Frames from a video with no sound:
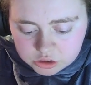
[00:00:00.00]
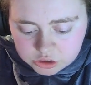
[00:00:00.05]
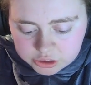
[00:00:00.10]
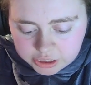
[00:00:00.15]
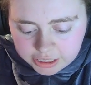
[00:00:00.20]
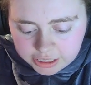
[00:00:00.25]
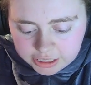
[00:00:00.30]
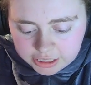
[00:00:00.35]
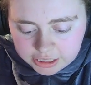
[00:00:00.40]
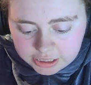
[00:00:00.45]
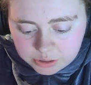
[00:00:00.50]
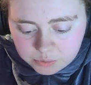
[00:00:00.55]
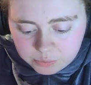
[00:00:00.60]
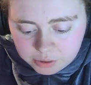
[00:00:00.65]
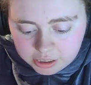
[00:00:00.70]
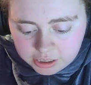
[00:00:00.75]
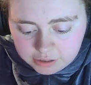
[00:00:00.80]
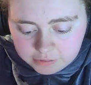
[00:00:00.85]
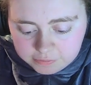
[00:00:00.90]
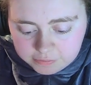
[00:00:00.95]
Jay,
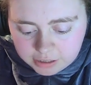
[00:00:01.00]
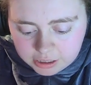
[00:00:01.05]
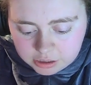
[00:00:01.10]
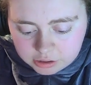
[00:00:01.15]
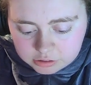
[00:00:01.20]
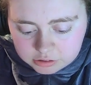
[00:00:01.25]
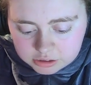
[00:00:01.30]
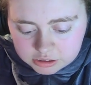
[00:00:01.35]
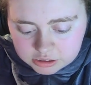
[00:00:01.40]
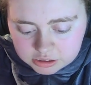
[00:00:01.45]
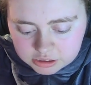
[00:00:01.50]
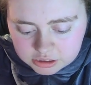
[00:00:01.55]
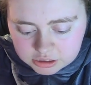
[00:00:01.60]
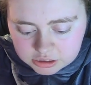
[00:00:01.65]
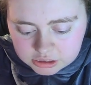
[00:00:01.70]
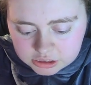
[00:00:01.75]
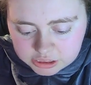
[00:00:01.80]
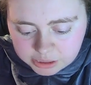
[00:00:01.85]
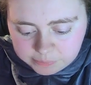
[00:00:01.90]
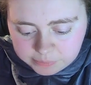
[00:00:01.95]
when I found
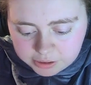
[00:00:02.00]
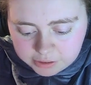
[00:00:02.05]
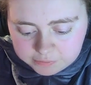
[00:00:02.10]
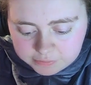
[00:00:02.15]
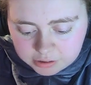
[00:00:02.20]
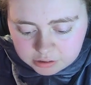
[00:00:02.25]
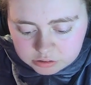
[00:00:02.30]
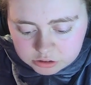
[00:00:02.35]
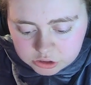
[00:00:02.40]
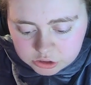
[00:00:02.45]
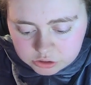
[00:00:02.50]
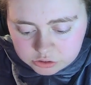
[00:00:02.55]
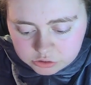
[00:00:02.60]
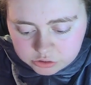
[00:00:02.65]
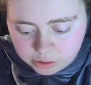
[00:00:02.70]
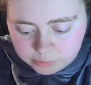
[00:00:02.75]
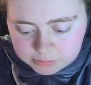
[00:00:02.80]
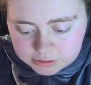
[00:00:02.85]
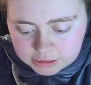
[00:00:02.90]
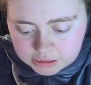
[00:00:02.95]
Jay, when I found you
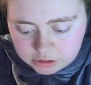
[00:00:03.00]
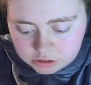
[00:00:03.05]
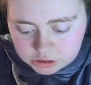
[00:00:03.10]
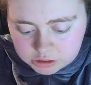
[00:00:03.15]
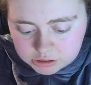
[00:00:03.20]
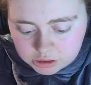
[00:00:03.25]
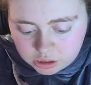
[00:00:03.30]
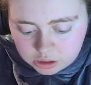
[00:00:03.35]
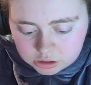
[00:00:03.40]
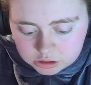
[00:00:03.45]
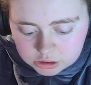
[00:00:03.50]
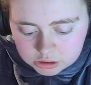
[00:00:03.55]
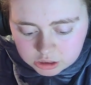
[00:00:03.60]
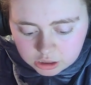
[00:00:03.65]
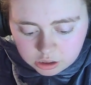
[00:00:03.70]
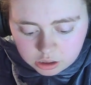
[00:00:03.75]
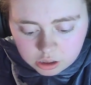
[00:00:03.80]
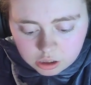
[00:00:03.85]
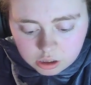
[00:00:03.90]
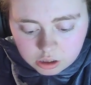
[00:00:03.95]
trapped in those thorns,
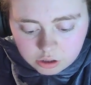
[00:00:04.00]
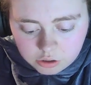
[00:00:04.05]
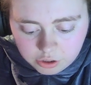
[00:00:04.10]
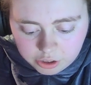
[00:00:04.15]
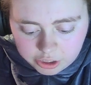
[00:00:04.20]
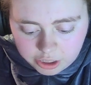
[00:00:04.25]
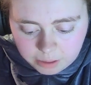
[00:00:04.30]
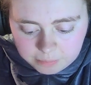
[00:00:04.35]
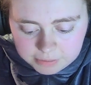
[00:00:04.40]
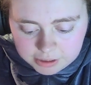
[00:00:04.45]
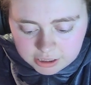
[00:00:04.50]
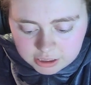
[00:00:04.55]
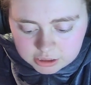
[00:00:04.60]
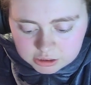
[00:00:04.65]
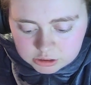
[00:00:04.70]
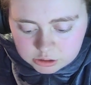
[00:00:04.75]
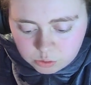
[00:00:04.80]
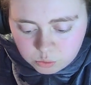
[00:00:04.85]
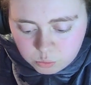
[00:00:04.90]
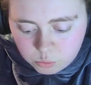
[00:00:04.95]
Unagami
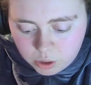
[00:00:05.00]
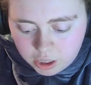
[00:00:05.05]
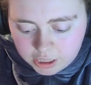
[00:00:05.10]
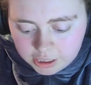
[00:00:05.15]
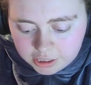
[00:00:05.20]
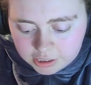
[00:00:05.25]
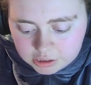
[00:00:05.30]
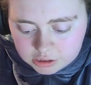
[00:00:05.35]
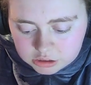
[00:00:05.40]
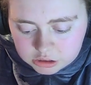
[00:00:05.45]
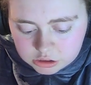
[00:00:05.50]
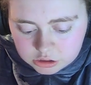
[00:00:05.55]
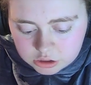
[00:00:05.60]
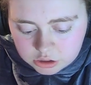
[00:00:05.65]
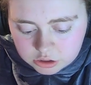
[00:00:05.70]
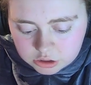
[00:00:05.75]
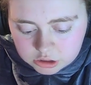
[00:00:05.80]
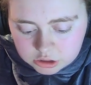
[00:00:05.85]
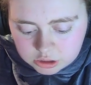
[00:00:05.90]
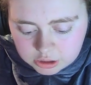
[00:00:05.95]
asked, "Why hadn't you
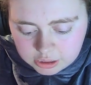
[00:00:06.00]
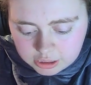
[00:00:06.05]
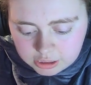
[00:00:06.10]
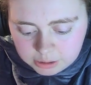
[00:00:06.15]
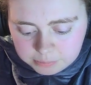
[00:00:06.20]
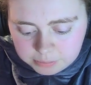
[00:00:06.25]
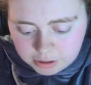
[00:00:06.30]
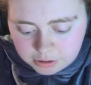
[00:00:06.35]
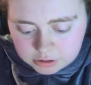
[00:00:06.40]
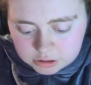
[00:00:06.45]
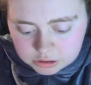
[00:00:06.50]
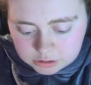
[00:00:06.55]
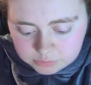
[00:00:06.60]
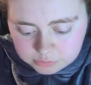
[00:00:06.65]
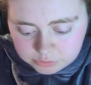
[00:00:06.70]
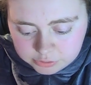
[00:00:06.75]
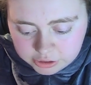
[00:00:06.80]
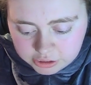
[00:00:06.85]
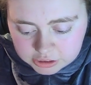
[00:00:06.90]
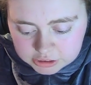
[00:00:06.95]
used your lightning powers to
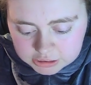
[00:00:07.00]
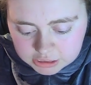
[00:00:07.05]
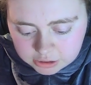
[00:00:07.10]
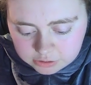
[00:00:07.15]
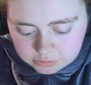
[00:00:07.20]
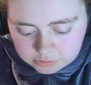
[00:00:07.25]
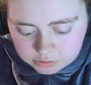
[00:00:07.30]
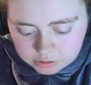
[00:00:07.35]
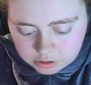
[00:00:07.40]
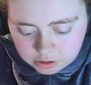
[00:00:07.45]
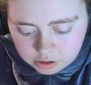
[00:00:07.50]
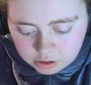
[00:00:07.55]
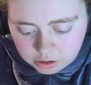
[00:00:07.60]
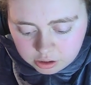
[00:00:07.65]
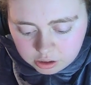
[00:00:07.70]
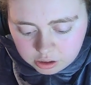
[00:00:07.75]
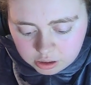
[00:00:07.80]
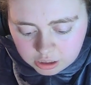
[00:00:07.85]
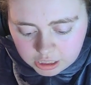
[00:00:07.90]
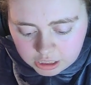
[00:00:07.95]
free yourself?"
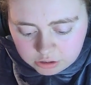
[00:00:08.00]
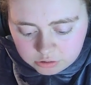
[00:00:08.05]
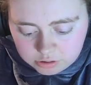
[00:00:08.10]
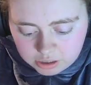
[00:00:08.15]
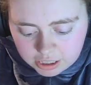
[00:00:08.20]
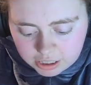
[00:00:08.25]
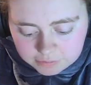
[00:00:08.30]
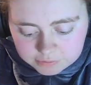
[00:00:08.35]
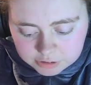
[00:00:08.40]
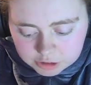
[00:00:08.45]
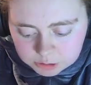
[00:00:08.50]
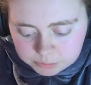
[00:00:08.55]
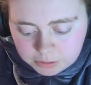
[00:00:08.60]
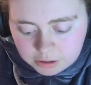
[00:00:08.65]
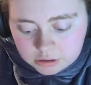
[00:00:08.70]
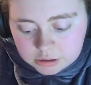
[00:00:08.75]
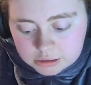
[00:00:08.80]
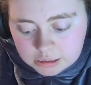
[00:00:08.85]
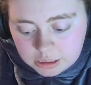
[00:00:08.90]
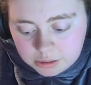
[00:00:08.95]
I don't have those
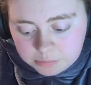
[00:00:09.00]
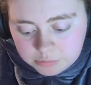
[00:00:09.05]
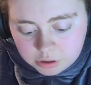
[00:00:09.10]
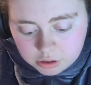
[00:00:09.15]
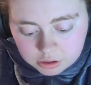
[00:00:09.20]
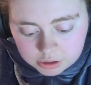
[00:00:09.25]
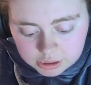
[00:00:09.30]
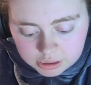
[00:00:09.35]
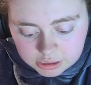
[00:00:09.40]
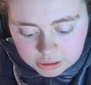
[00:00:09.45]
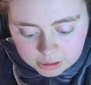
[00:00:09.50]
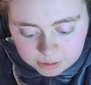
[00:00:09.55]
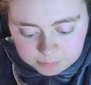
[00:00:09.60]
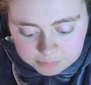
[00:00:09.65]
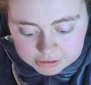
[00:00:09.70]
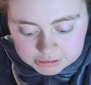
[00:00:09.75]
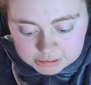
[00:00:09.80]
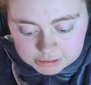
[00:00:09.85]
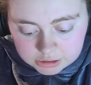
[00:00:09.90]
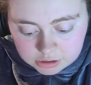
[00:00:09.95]
powers anymore, he
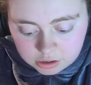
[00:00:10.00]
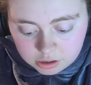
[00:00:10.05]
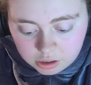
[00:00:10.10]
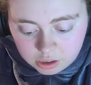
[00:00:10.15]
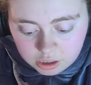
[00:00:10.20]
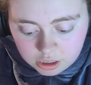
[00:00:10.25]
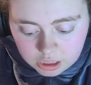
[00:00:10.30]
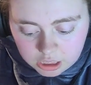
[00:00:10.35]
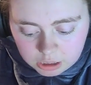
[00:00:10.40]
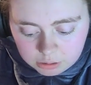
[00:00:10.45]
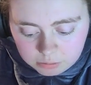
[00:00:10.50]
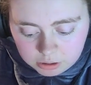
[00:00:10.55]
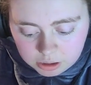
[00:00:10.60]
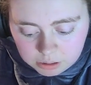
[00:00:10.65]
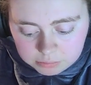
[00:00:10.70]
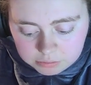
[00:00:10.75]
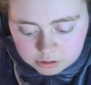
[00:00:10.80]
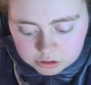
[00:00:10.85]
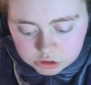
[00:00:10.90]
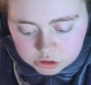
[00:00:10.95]
admitted. And while
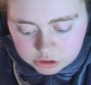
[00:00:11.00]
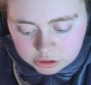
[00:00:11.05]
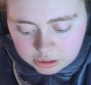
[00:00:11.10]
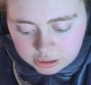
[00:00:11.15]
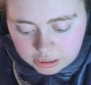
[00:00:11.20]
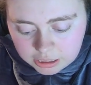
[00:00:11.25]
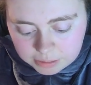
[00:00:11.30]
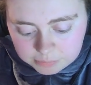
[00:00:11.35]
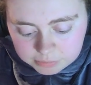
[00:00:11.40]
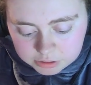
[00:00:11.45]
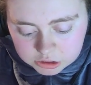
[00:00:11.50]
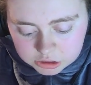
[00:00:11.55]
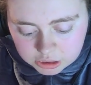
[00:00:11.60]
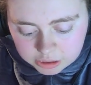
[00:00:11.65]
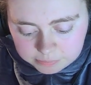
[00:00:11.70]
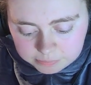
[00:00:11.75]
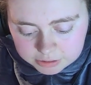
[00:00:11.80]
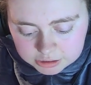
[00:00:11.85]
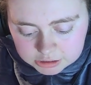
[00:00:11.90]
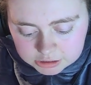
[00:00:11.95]
I'm not sure how much
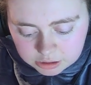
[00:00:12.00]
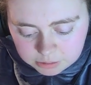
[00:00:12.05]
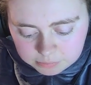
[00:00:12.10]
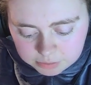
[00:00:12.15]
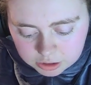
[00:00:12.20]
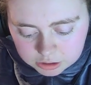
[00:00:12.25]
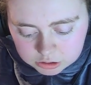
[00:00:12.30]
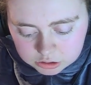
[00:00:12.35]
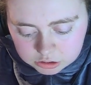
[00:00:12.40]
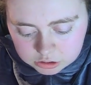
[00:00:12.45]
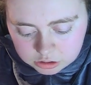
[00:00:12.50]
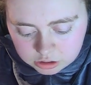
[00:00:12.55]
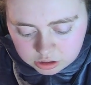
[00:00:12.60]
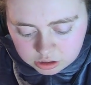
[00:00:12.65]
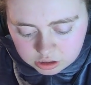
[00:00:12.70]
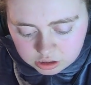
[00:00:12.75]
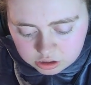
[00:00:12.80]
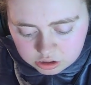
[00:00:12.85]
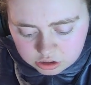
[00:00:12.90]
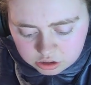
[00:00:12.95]
I miss them, I
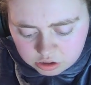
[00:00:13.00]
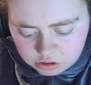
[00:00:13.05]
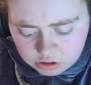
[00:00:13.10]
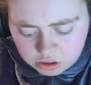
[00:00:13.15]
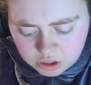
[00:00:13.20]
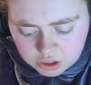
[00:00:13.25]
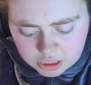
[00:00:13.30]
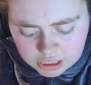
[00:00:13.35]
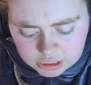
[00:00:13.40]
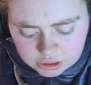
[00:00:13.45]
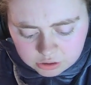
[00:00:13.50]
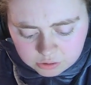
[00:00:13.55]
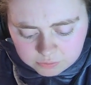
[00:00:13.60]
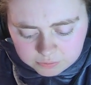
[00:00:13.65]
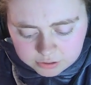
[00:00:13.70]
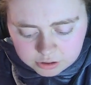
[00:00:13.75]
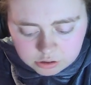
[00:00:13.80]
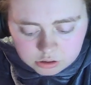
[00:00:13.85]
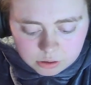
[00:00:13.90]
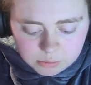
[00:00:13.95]
do know that I
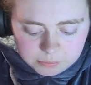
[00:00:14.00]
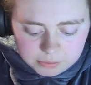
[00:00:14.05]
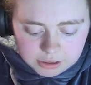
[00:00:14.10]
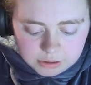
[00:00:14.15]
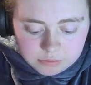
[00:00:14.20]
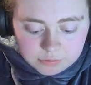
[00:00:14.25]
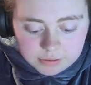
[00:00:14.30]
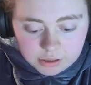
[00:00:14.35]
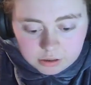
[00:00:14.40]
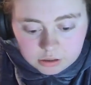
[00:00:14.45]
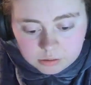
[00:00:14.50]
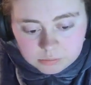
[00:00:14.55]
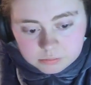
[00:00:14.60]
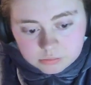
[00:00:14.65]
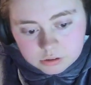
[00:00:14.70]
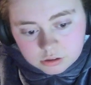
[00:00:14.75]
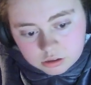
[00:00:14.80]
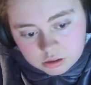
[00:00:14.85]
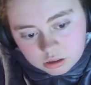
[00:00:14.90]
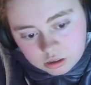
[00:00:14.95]
don't feel complete without them.